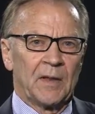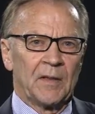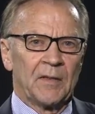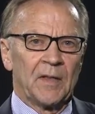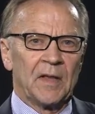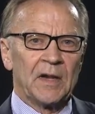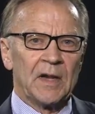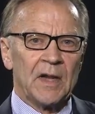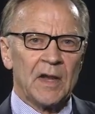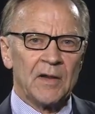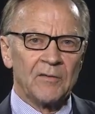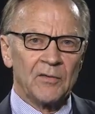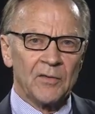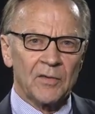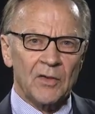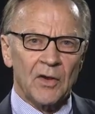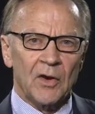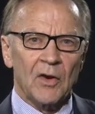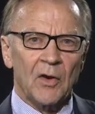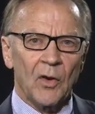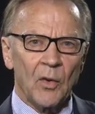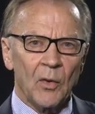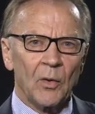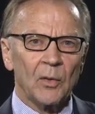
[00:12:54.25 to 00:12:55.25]
that even the
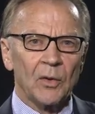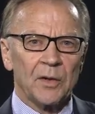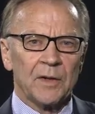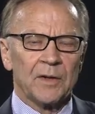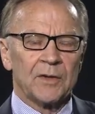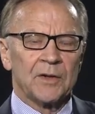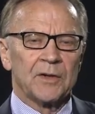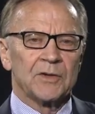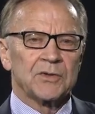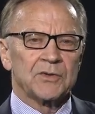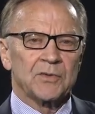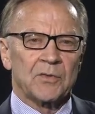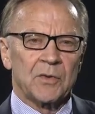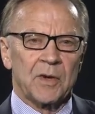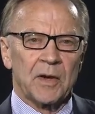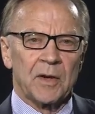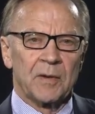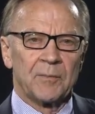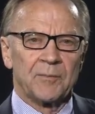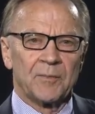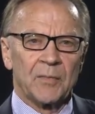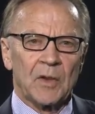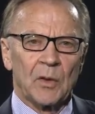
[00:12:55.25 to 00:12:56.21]
coal industry,